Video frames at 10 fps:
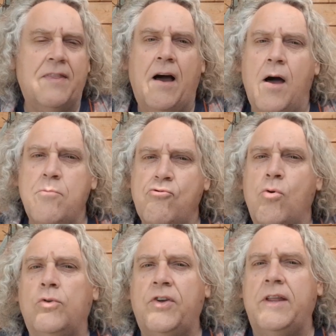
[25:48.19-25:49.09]
that I
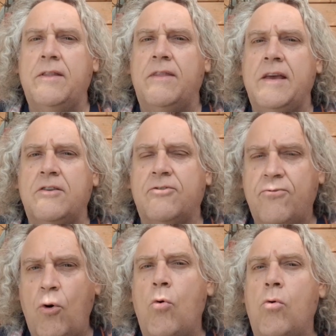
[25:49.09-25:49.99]
brought in these
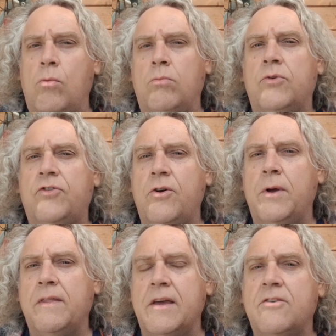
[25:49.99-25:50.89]
forms,
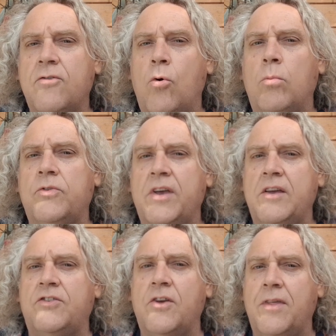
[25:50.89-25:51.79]
doing these forms,
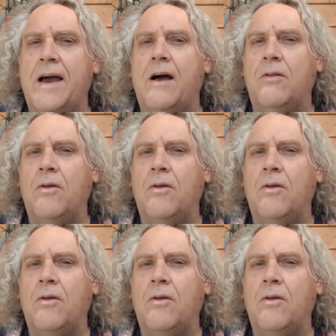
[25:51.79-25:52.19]
is so that